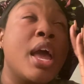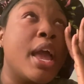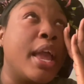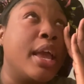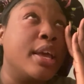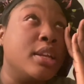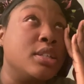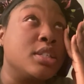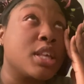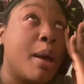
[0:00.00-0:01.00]
and
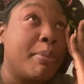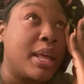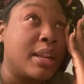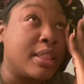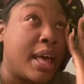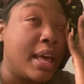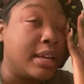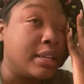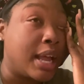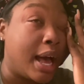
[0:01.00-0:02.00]
just coming out of that
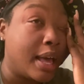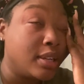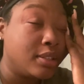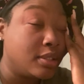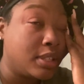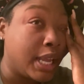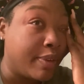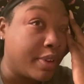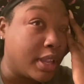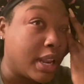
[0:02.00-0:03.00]
and not
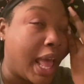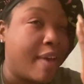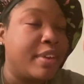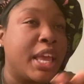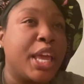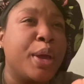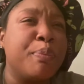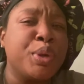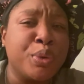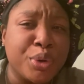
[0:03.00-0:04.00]
even having a
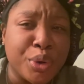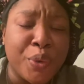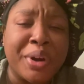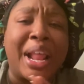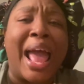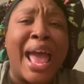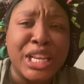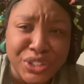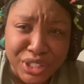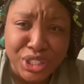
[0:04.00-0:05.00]
computer or an
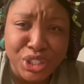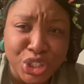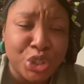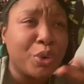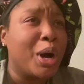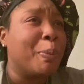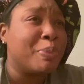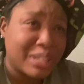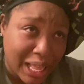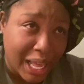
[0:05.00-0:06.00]
address to
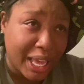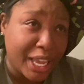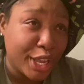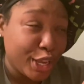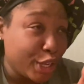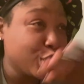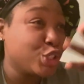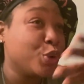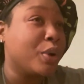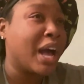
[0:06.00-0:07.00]
apply
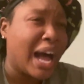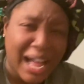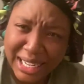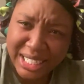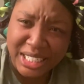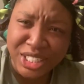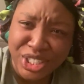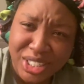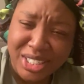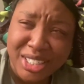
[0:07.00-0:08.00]
to
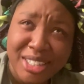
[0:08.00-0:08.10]
college,